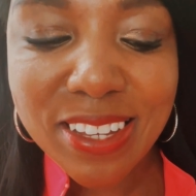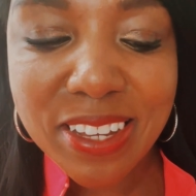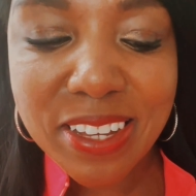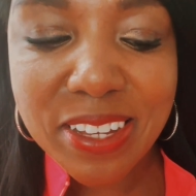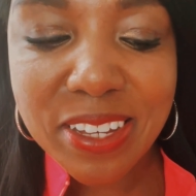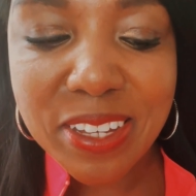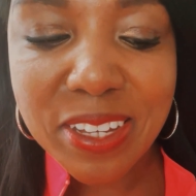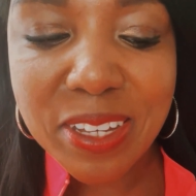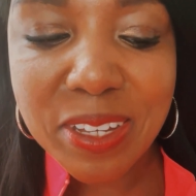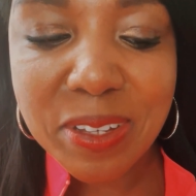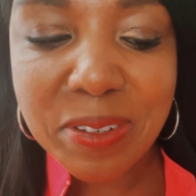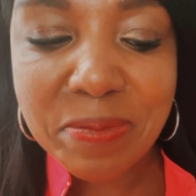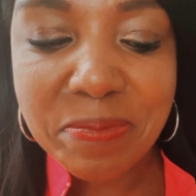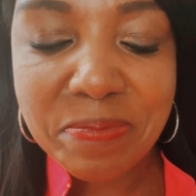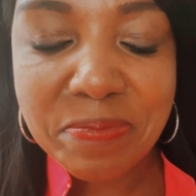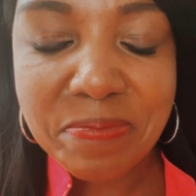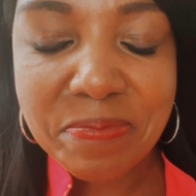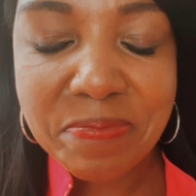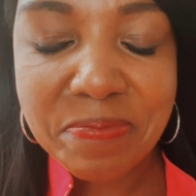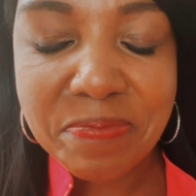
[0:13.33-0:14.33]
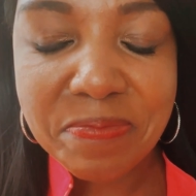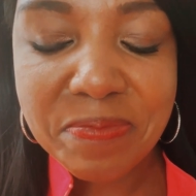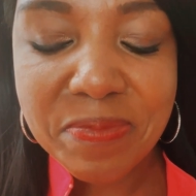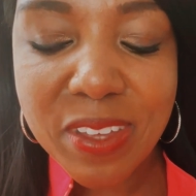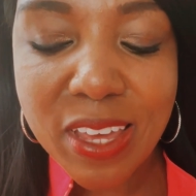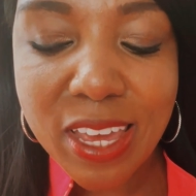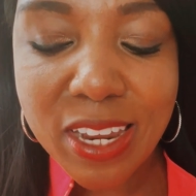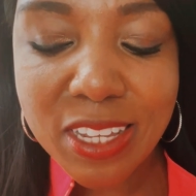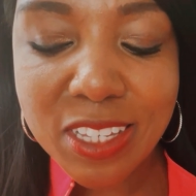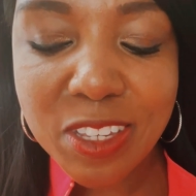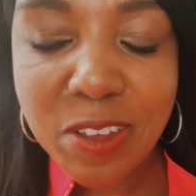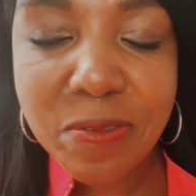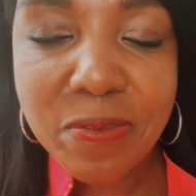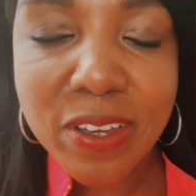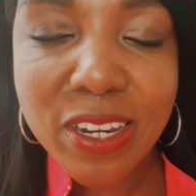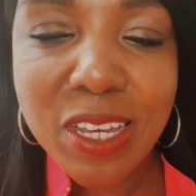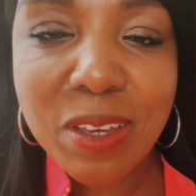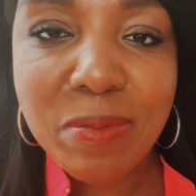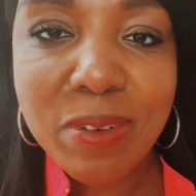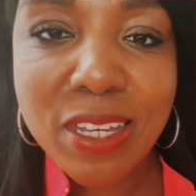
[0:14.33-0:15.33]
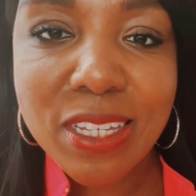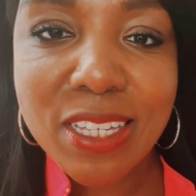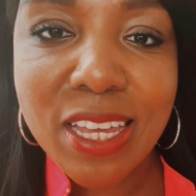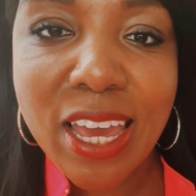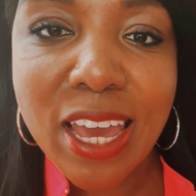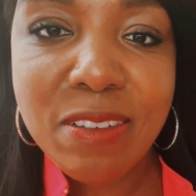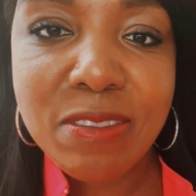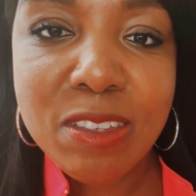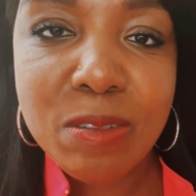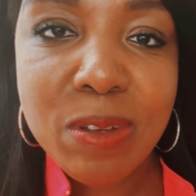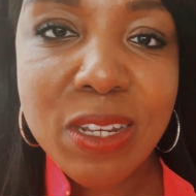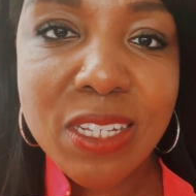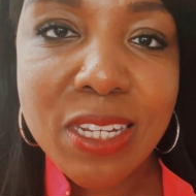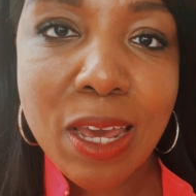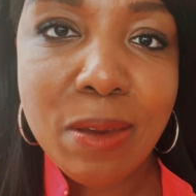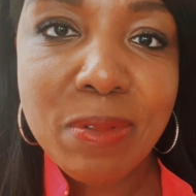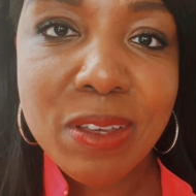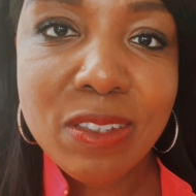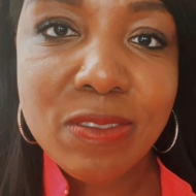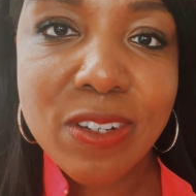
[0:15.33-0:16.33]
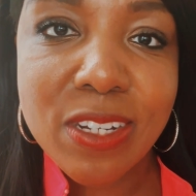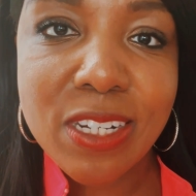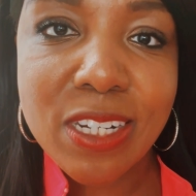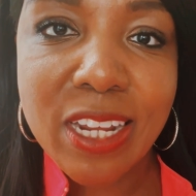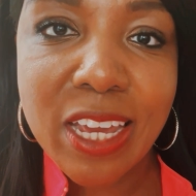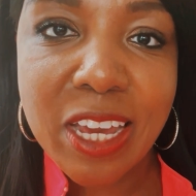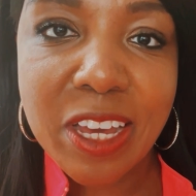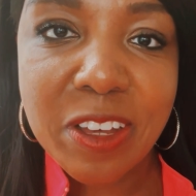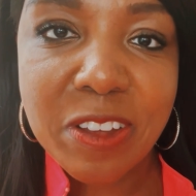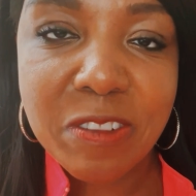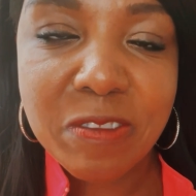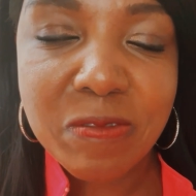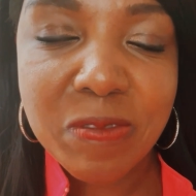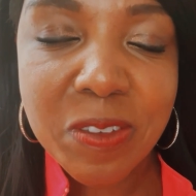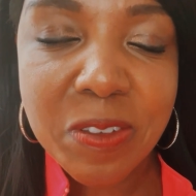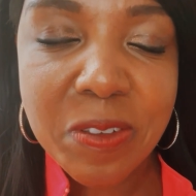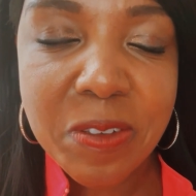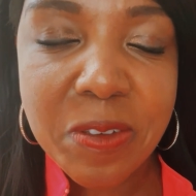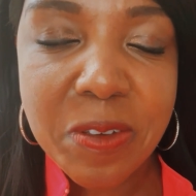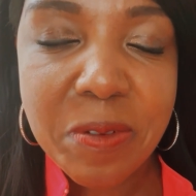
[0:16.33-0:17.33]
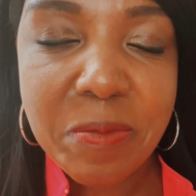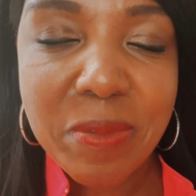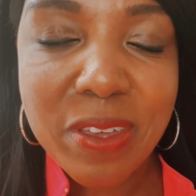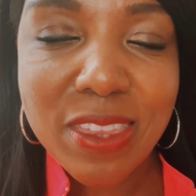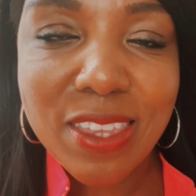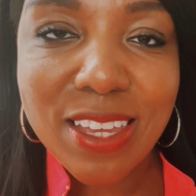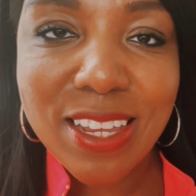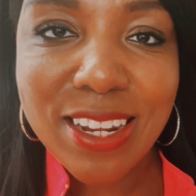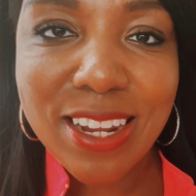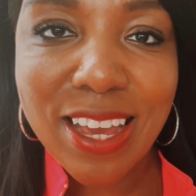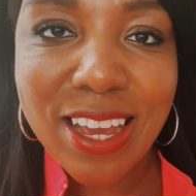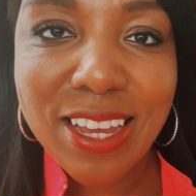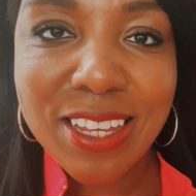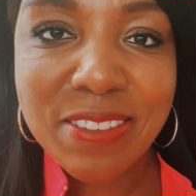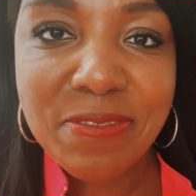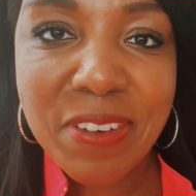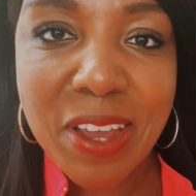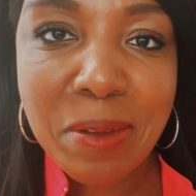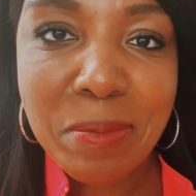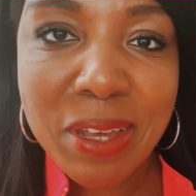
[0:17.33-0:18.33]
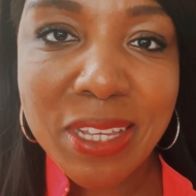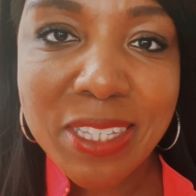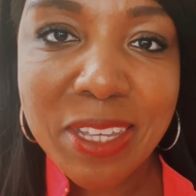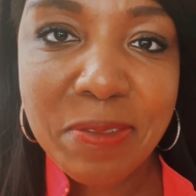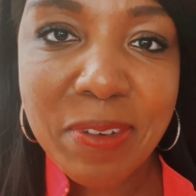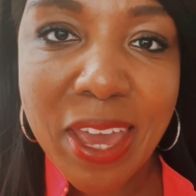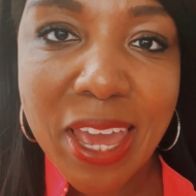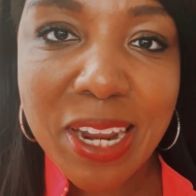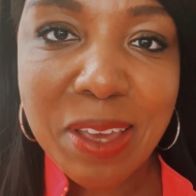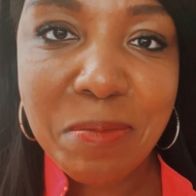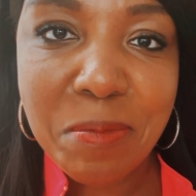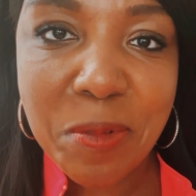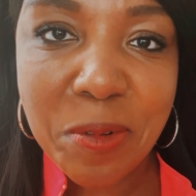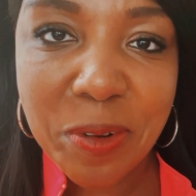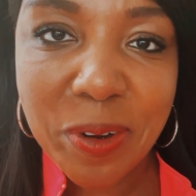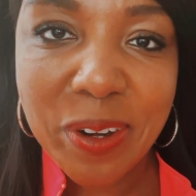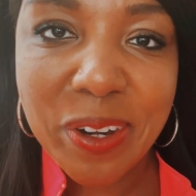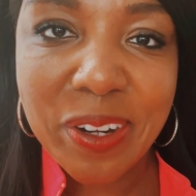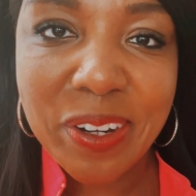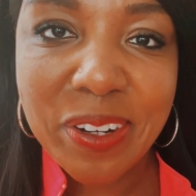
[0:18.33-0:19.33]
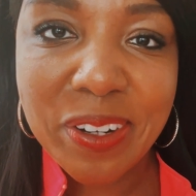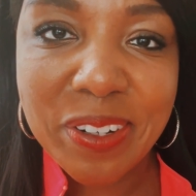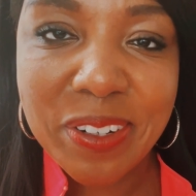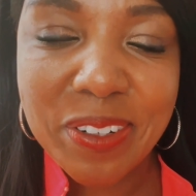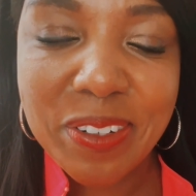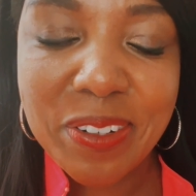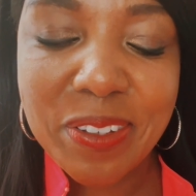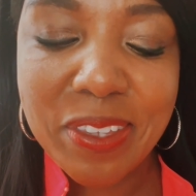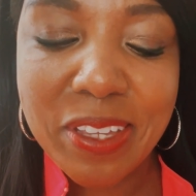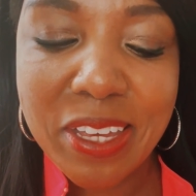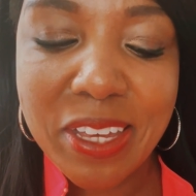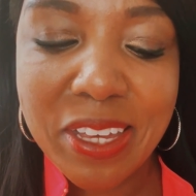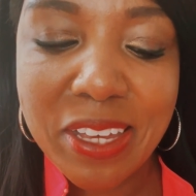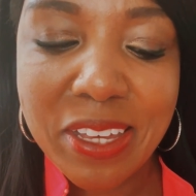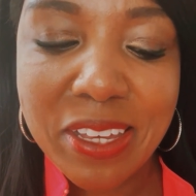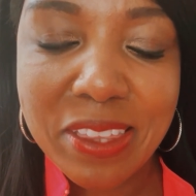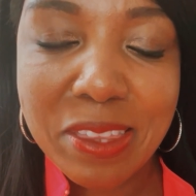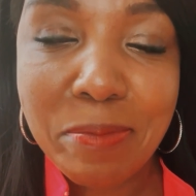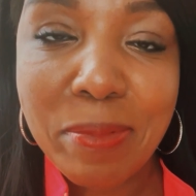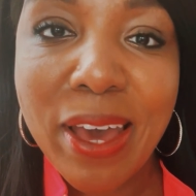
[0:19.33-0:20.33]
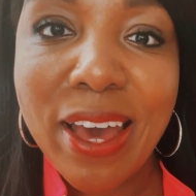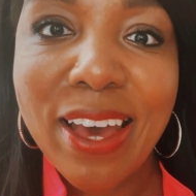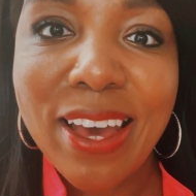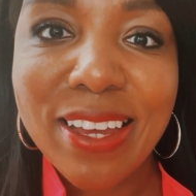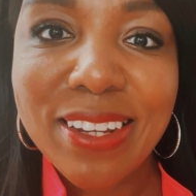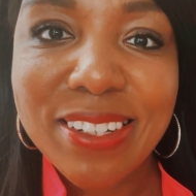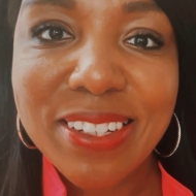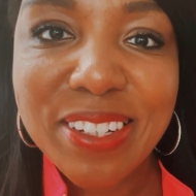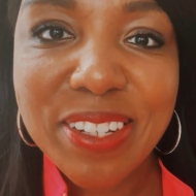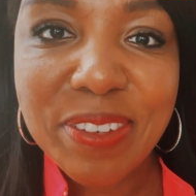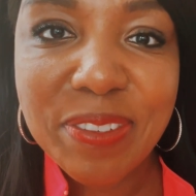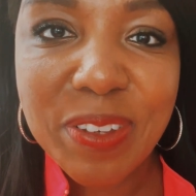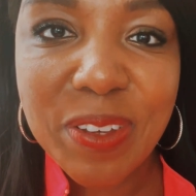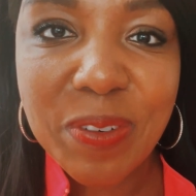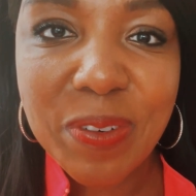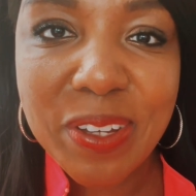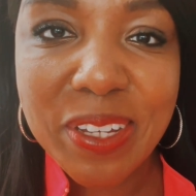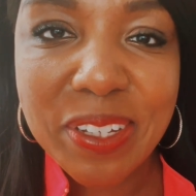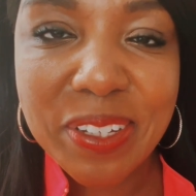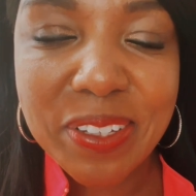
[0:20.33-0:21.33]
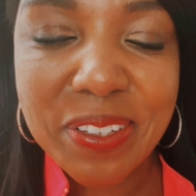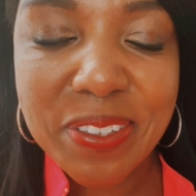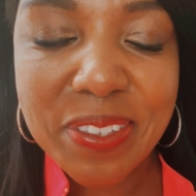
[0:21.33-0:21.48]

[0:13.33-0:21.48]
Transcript: Um, and it's so funny because I have so many topics written down, but then I find myself adding more to the, the pot, if you will.